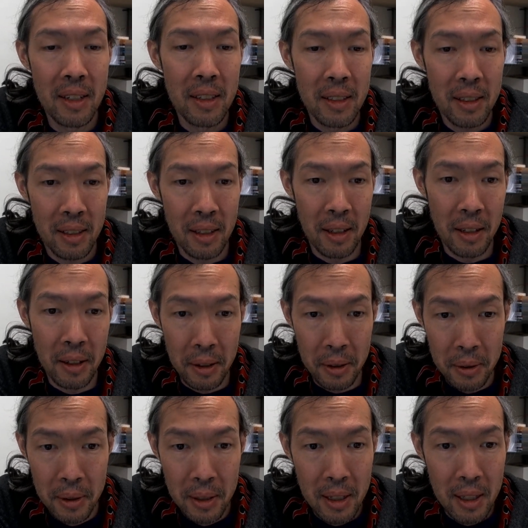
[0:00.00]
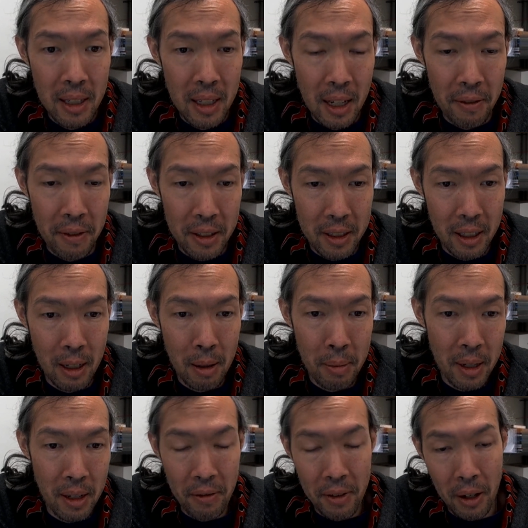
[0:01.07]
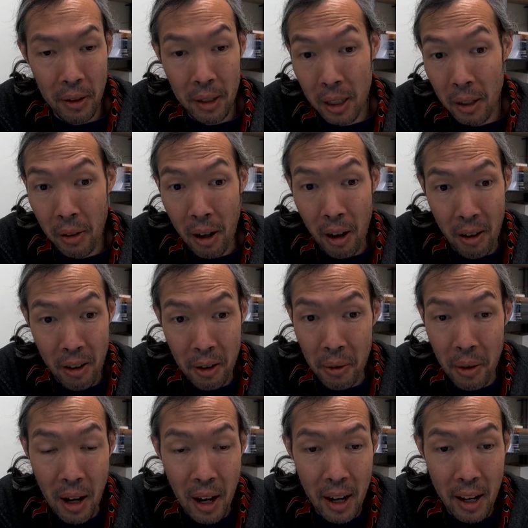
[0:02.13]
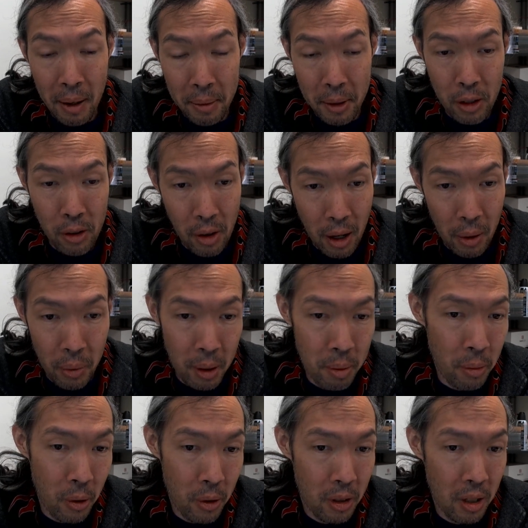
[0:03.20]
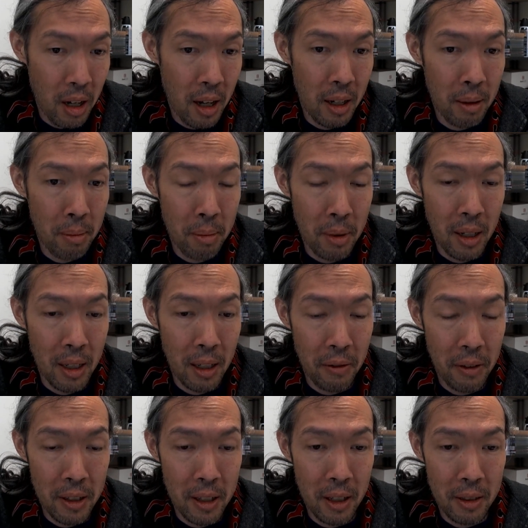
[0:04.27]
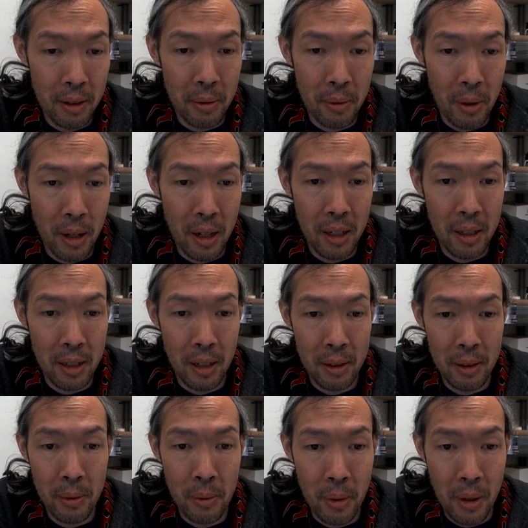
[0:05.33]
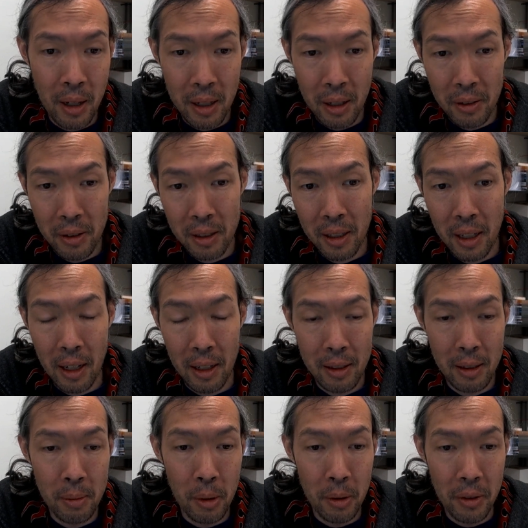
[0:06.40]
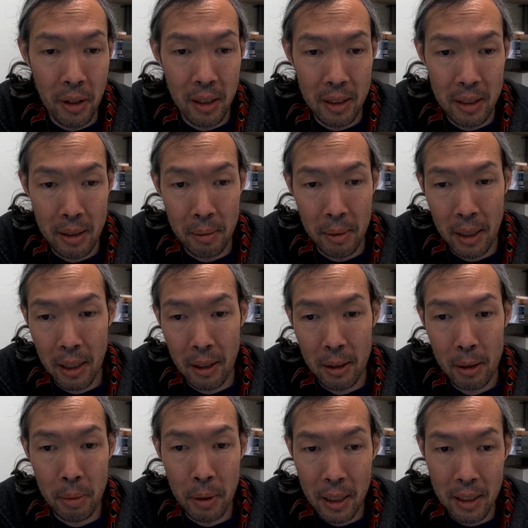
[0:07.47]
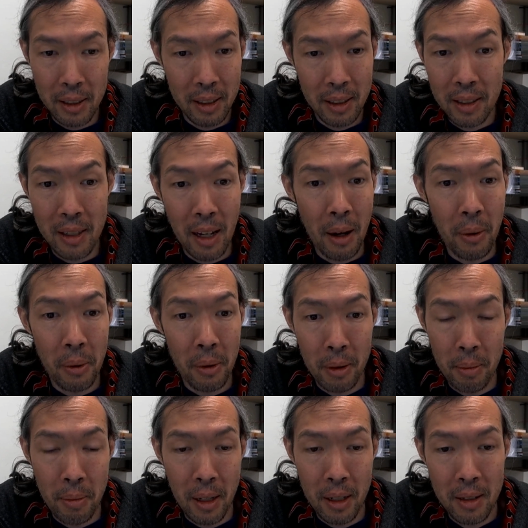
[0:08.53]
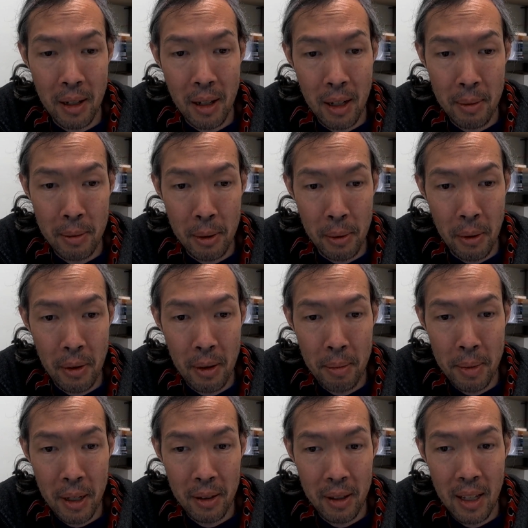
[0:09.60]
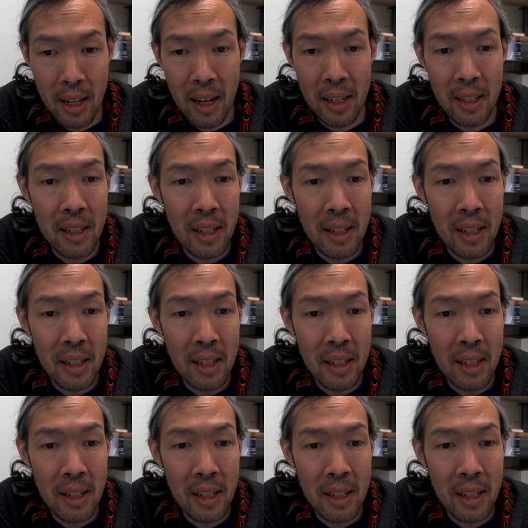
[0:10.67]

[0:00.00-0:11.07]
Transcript: So if it's going to be a very low ROI, I'm going to try one more time, but if it doesn't run, it doesn't run. I'll just cancel and move on to something else because it's not worth my time to worry about that.